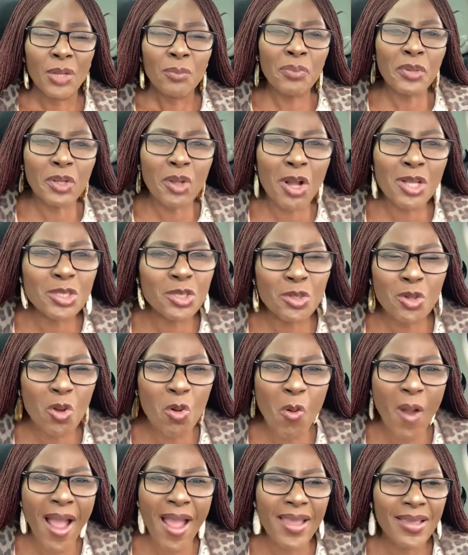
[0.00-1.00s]
Because you know
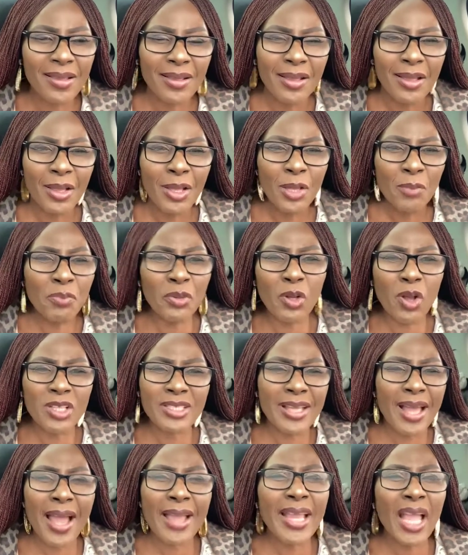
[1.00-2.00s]
why?
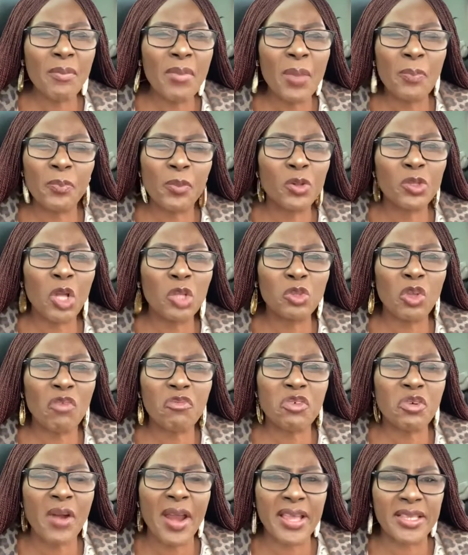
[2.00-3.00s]
Because I am a product
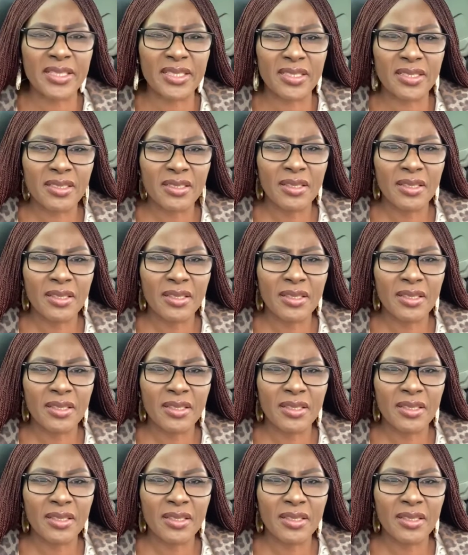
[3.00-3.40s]
of grace.